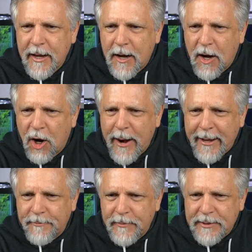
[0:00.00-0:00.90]
All
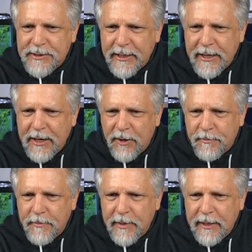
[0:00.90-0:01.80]
right, let's see here.
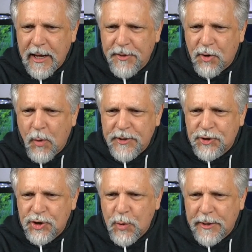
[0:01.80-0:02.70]
Any other
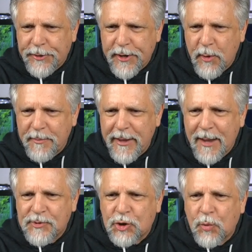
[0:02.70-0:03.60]
questions you want to throw at me?
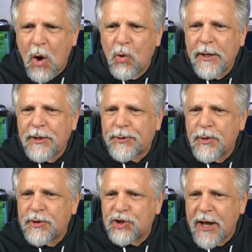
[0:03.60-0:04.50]
I'm scrolling
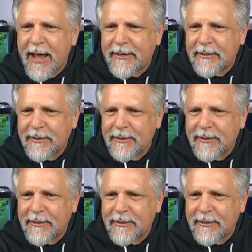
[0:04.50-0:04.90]
through the chat